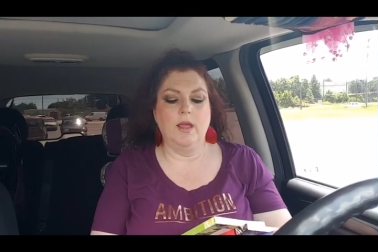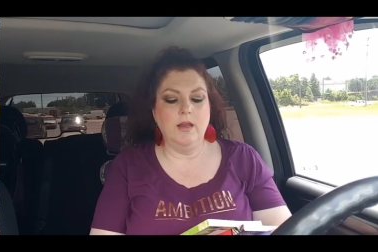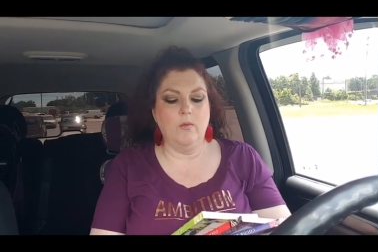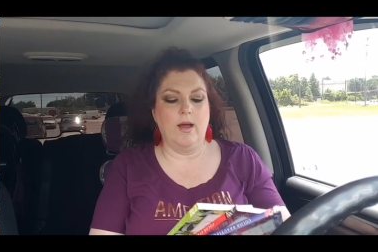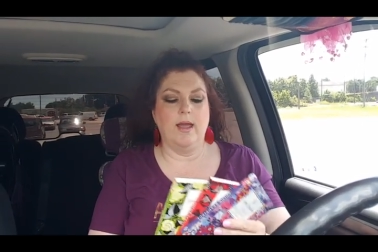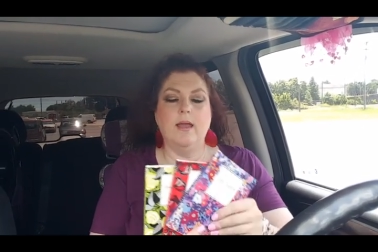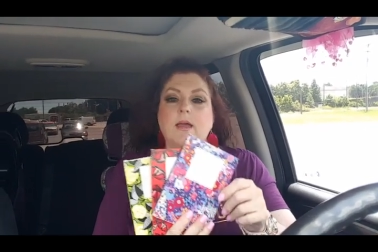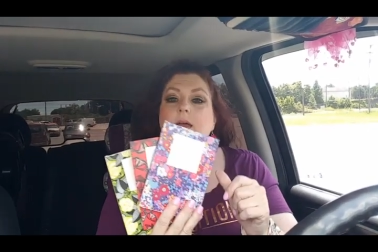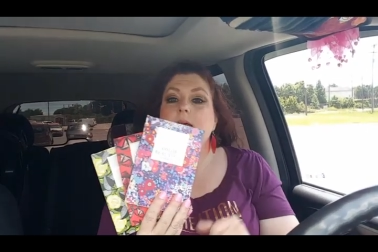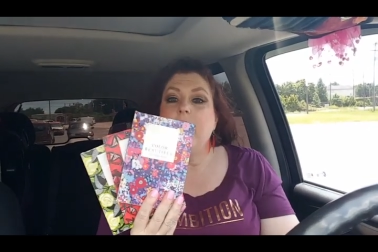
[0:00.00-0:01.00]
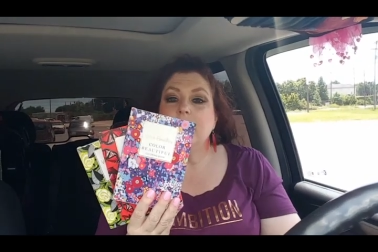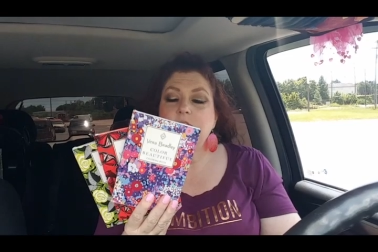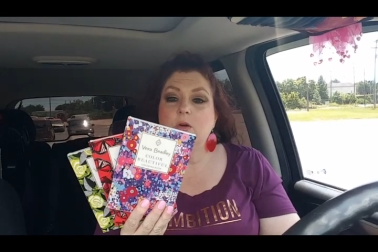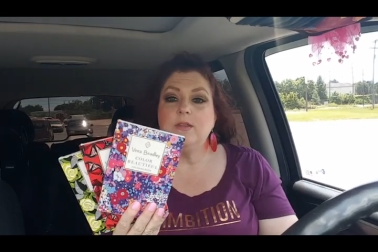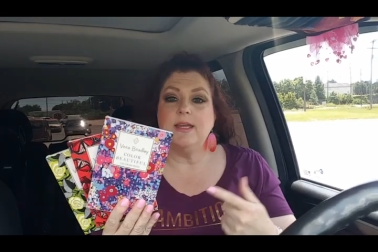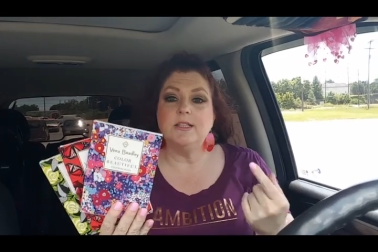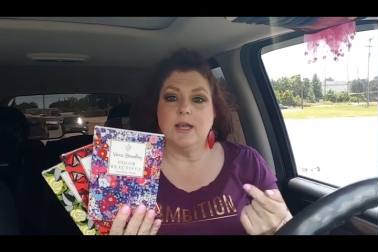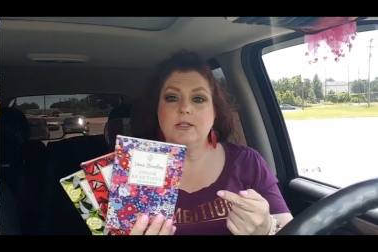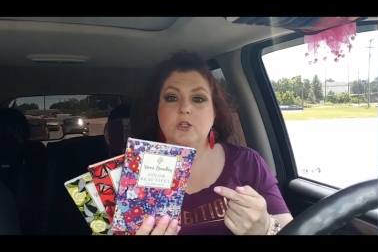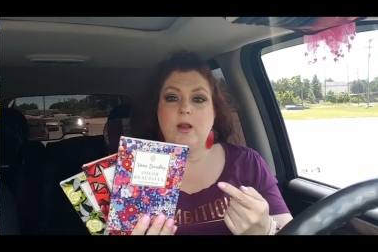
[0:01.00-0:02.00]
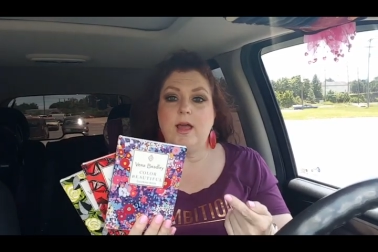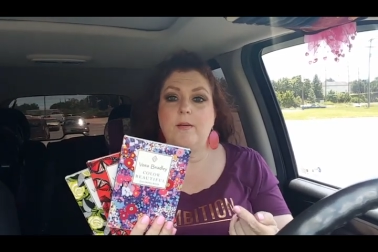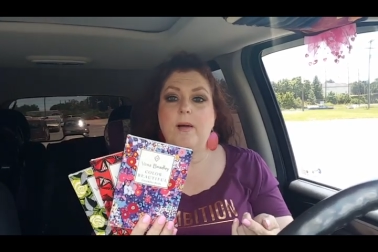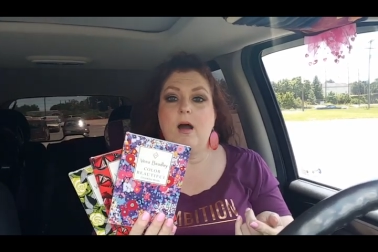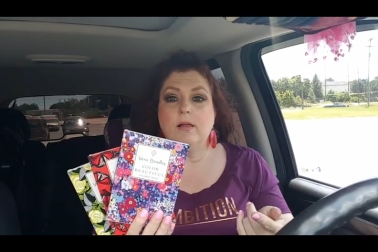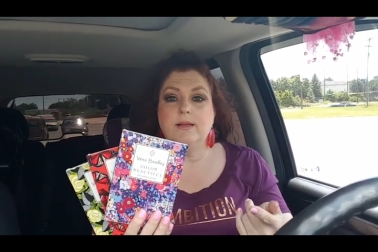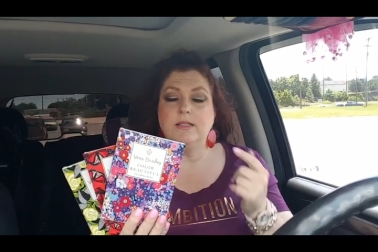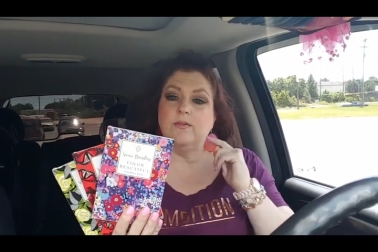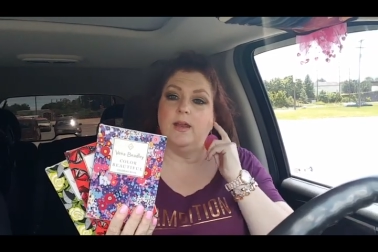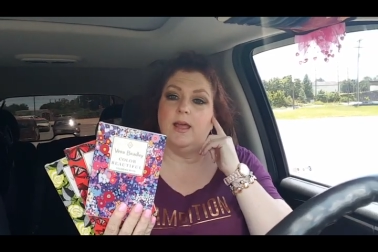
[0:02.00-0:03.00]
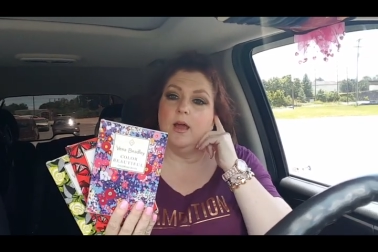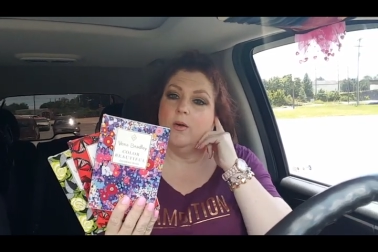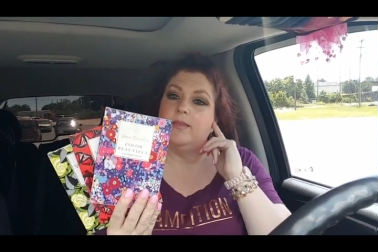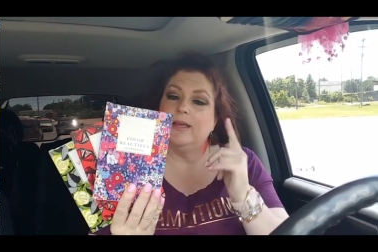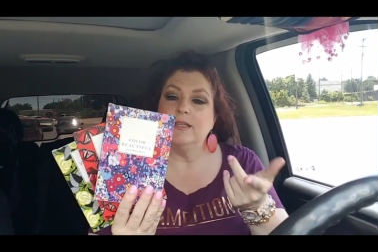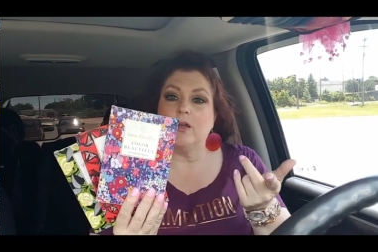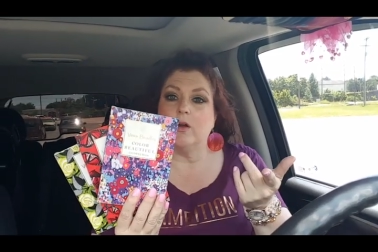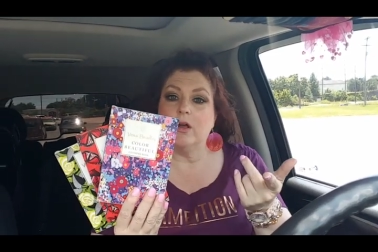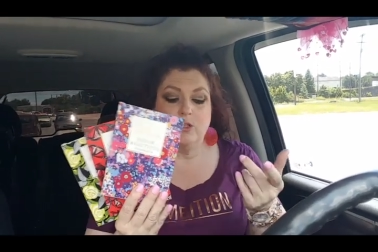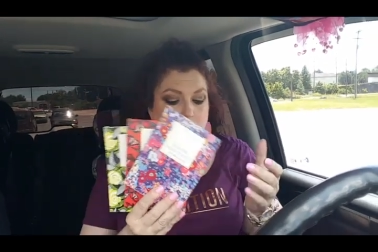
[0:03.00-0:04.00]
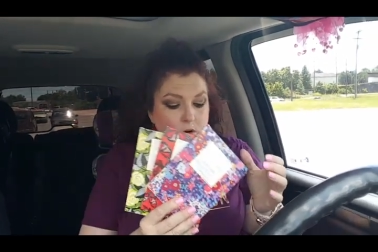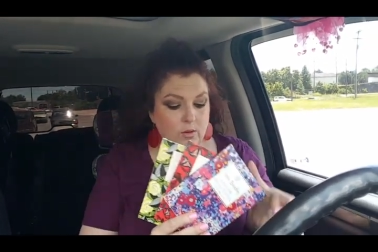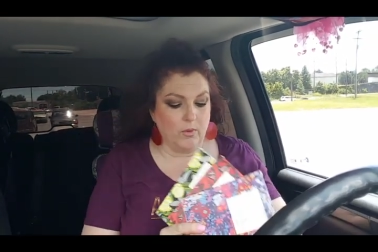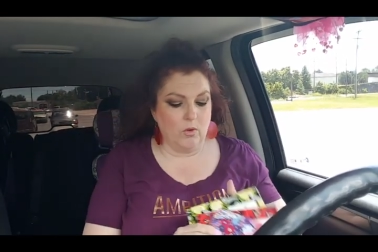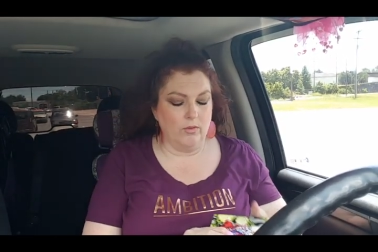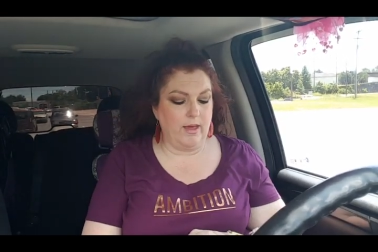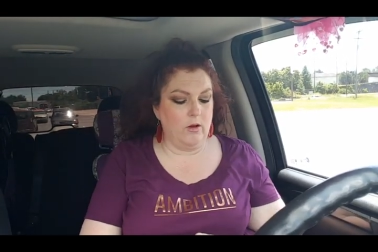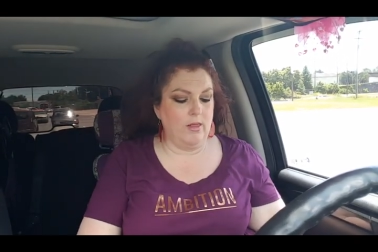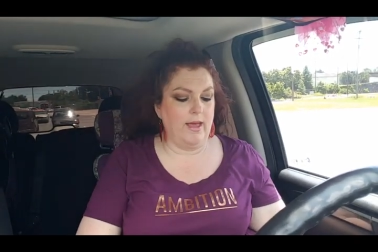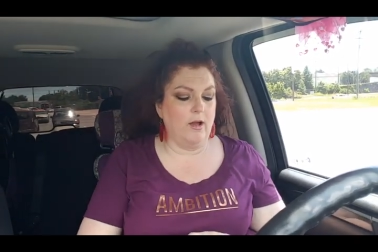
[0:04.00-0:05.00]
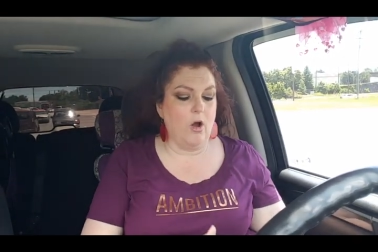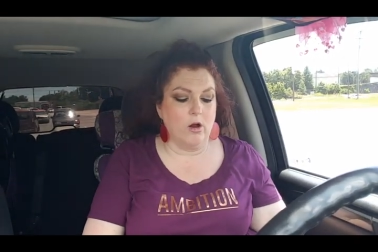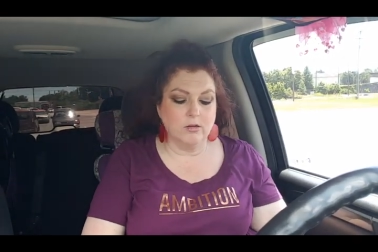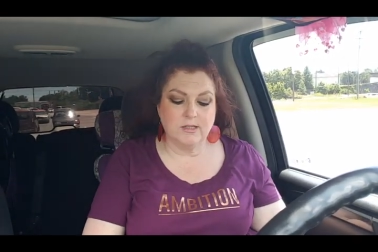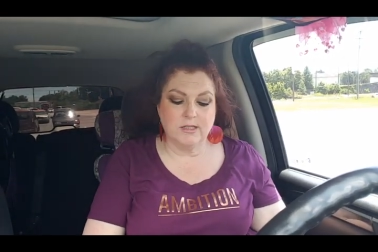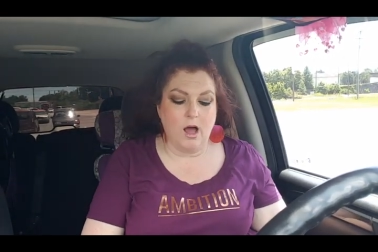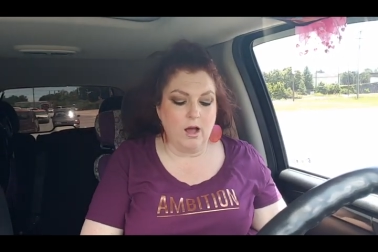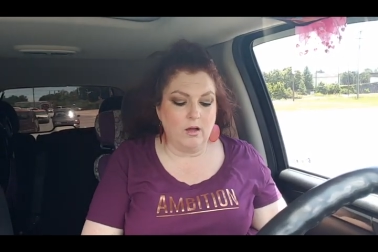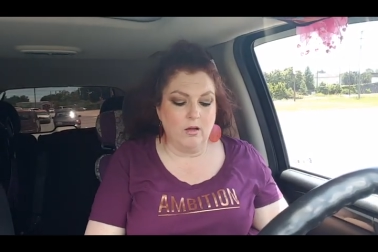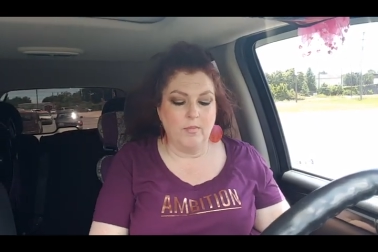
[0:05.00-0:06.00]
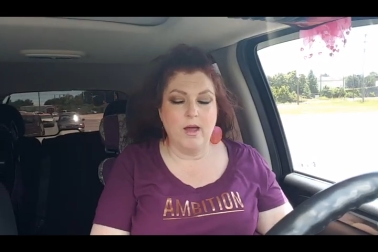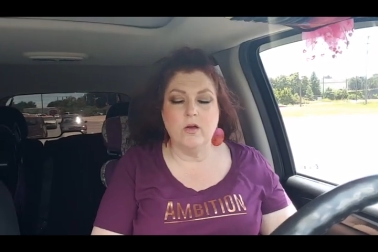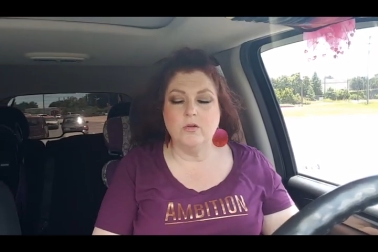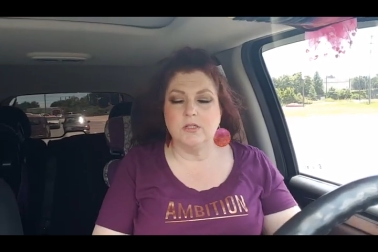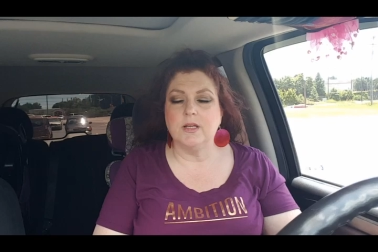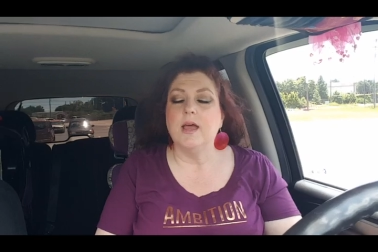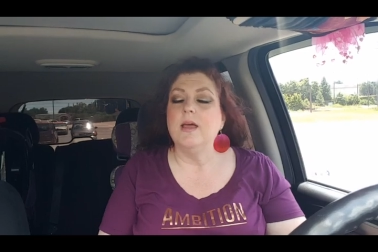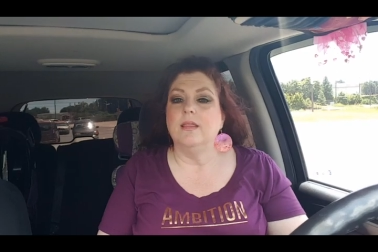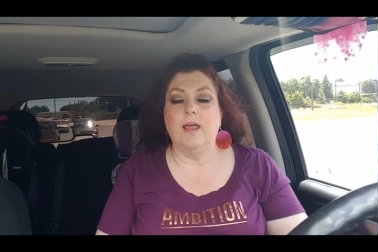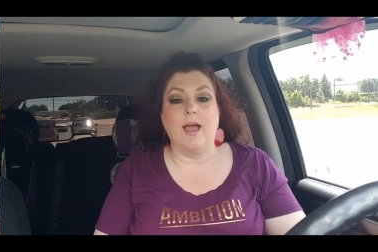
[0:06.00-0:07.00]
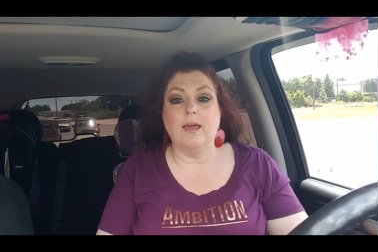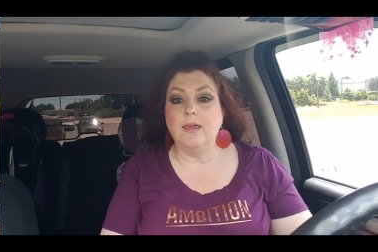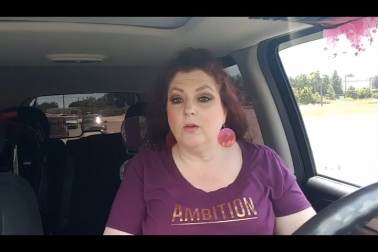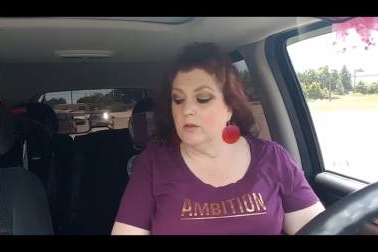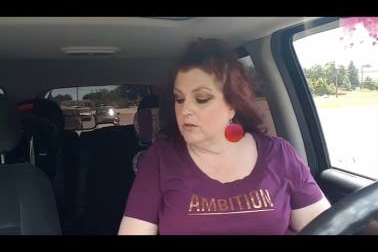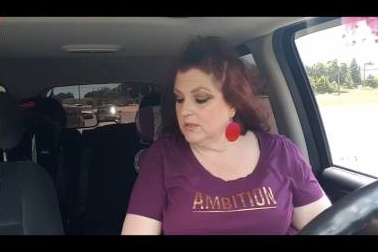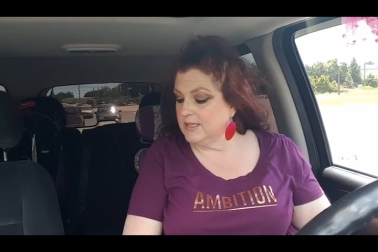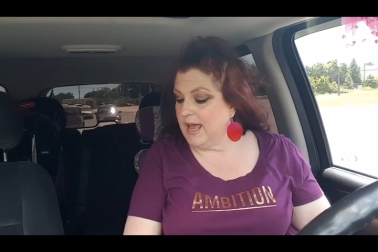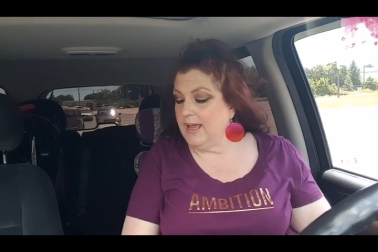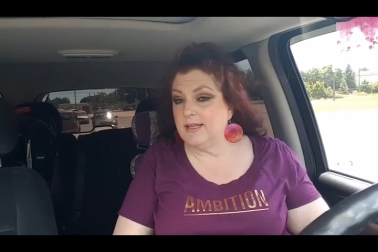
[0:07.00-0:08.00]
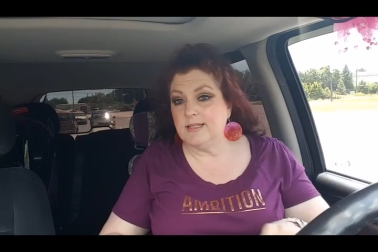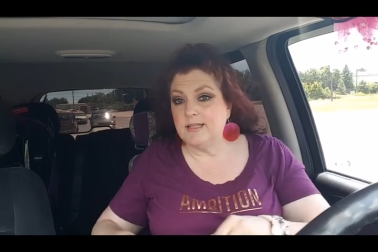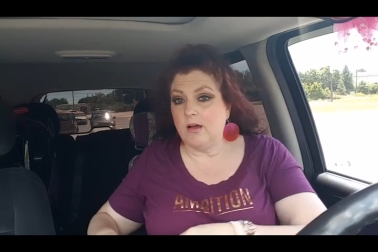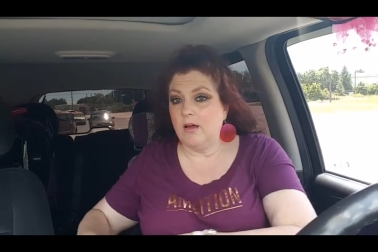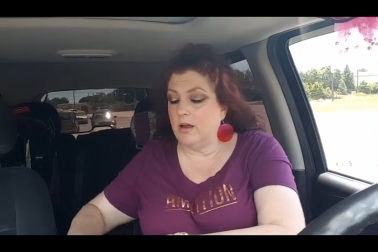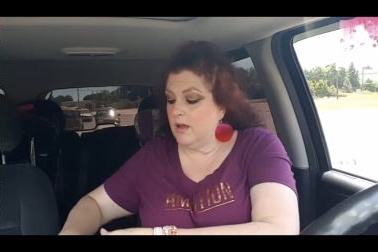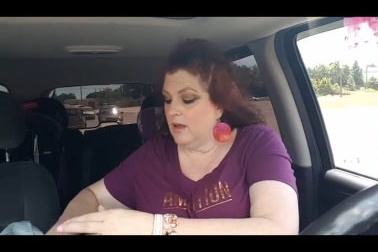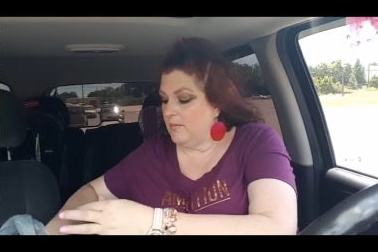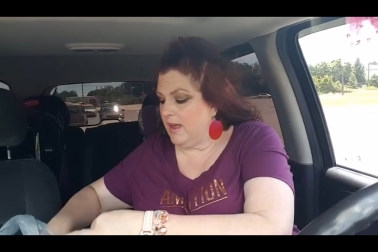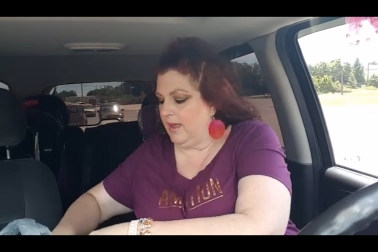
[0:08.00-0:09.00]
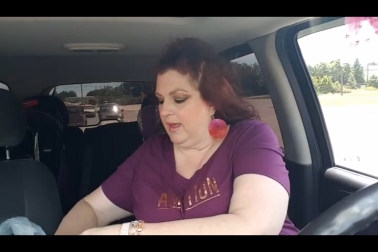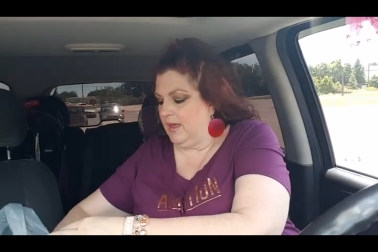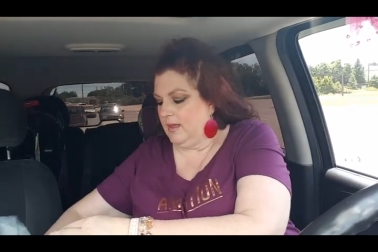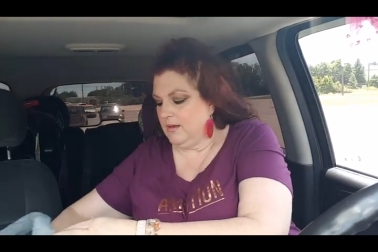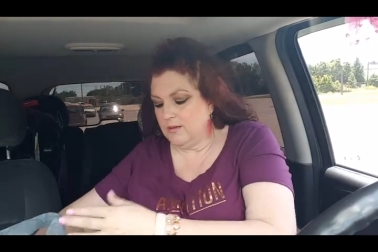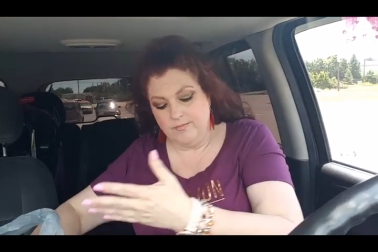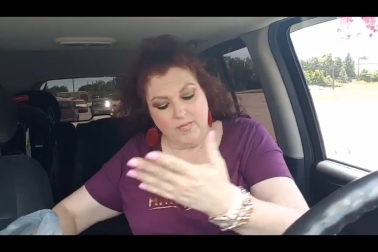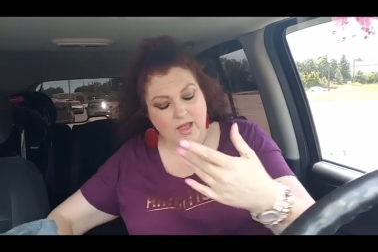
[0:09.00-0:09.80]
anyway, I showed these yesterday on my Ollie's video, and these are adorable. They are like cardstock almost. They got cute little sayings on them, and